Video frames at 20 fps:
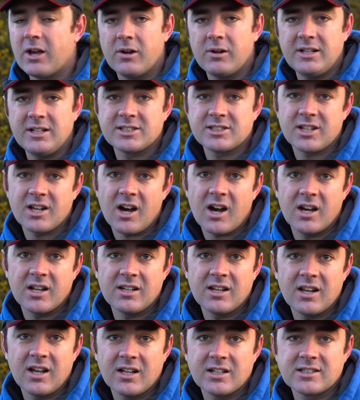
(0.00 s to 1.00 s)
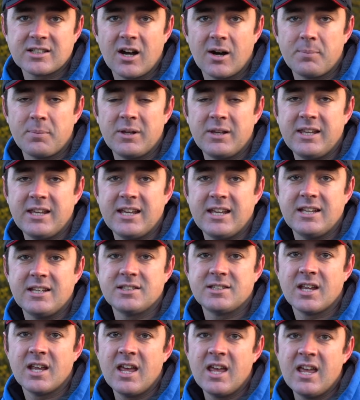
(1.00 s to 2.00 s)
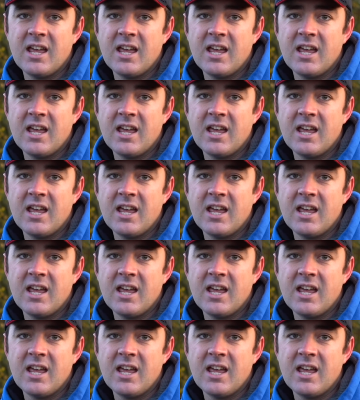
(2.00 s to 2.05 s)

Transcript: only started the last couple of years